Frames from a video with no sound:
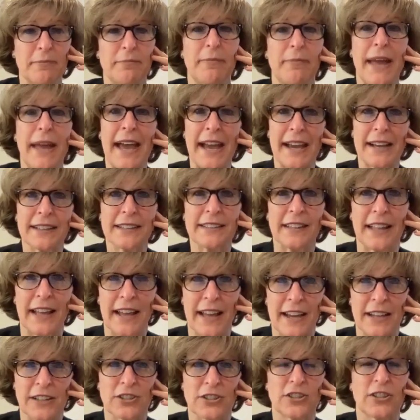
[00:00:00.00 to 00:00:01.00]

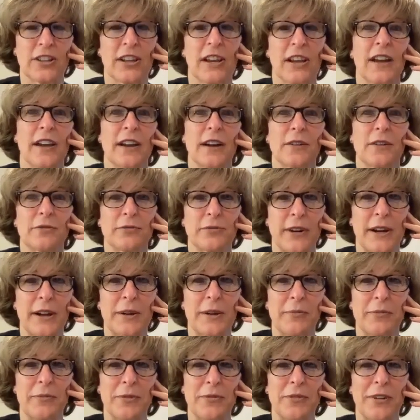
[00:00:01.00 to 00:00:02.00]
backlash
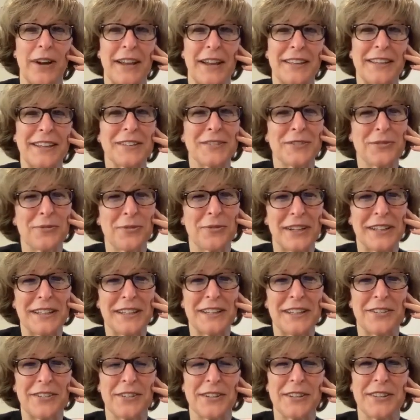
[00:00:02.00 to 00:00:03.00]
from, I guess, what
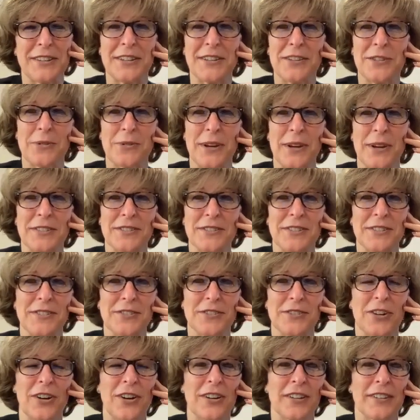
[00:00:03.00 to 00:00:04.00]
here in the US is
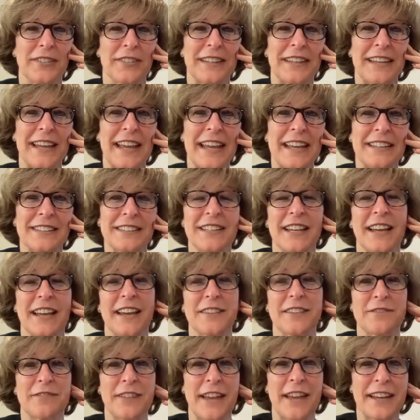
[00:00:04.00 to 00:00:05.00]
called the
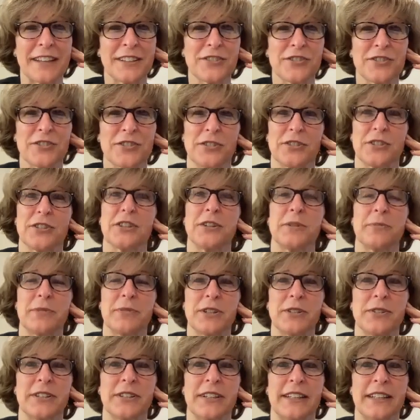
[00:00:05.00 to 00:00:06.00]
anti-vaxxer
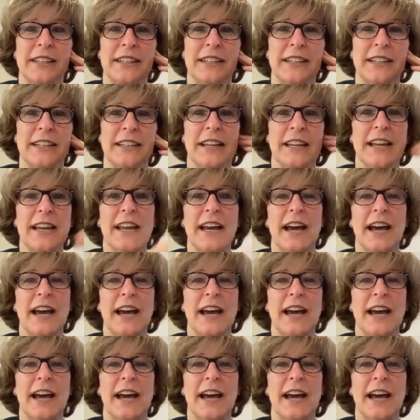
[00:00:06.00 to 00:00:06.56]
community